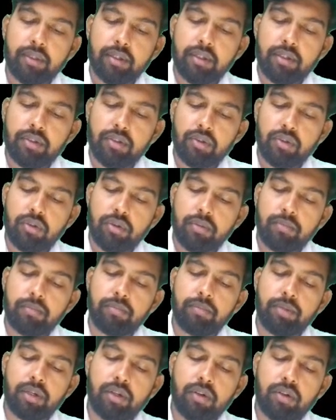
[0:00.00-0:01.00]
So
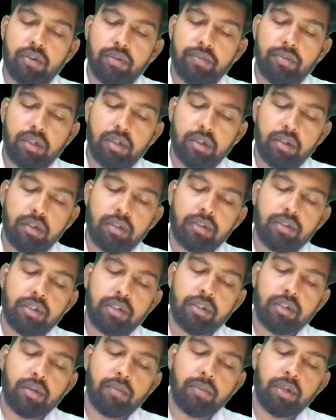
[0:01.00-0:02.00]
because of the
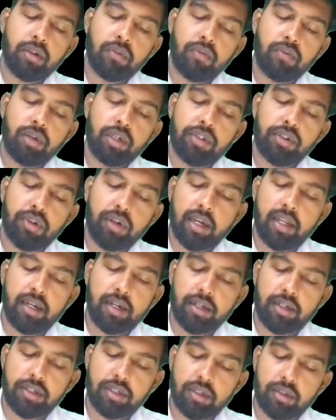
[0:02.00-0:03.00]
systemic
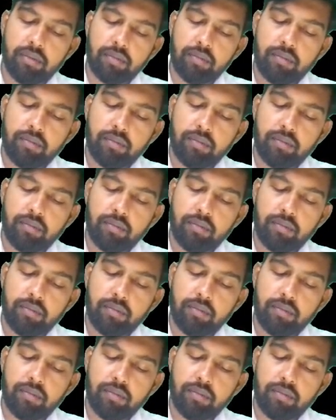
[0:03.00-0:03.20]
vasodilatation.